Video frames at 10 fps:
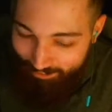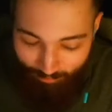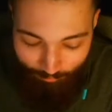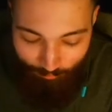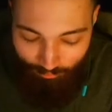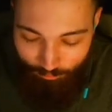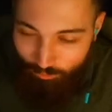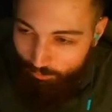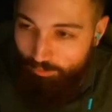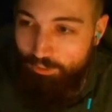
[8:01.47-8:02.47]
um, what's
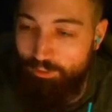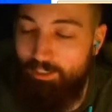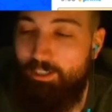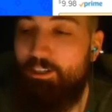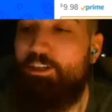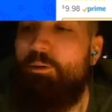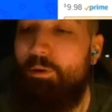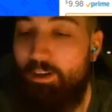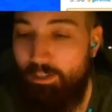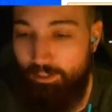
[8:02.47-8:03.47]
what what's? Oh, come
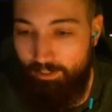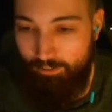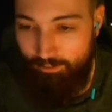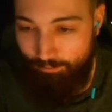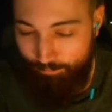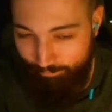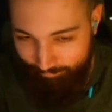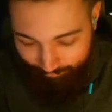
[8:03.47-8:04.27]
on. Um,